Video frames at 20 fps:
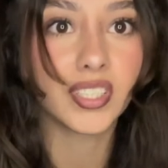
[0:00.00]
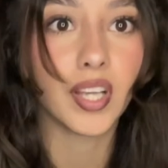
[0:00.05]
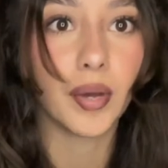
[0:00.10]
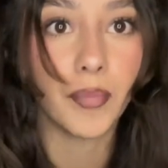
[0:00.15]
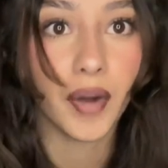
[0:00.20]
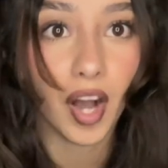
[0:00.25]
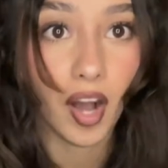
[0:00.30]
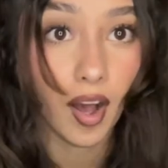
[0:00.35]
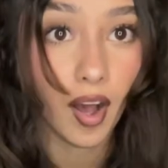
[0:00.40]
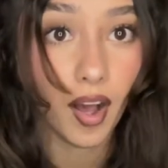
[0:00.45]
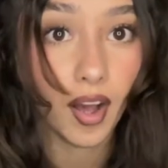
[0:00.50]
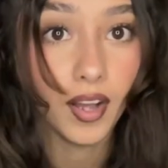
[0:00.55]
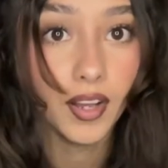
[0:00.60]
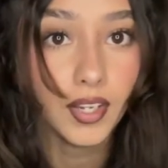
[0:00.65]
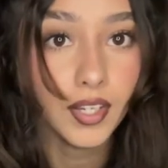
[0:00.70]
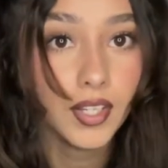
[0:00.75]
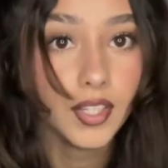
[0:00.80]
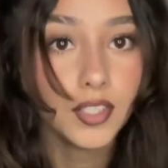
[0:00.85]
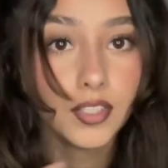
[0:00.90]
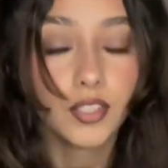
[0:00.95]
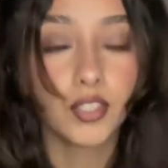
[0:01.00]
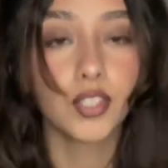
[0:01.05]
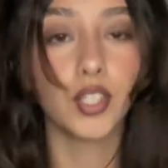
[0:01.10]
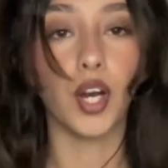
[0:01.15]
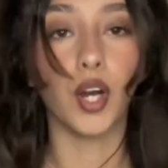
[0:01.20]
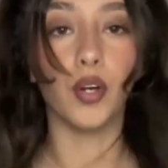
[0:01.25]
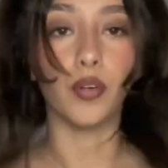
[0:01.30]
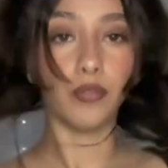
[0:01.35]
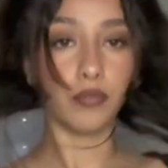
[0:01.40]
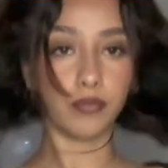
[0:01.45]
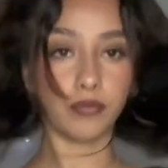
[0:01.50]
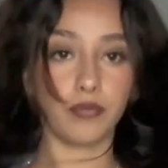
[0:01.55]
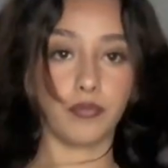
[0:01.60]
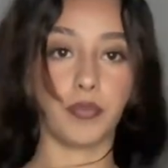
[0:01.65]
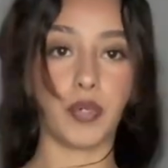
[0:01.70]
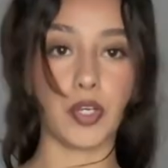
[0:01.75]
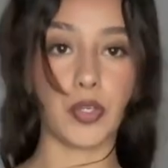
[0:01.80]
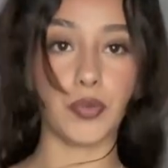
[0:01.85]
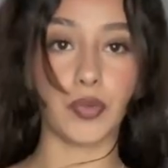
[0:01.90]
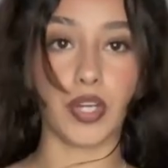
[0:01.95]
I'm hot. So,
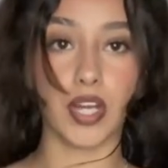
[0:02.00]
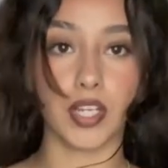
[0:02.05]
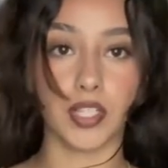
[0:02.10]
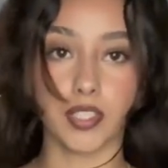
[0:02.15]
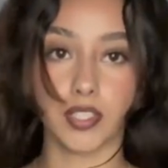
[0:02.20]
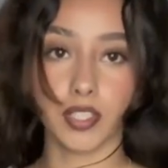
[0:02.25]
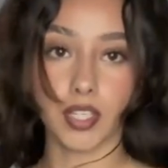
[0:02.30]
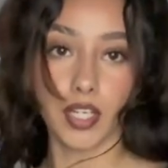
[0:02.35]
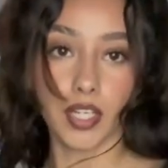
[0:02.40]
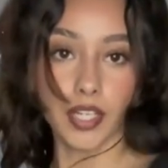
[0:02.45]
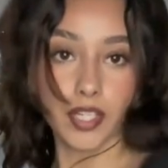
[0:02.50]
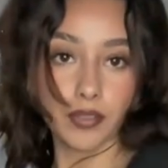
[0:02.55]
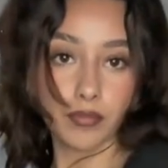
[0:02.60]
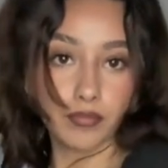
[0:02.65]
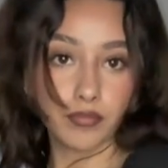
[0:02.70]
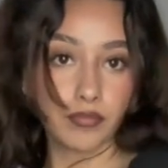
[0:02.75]
but you guys get it?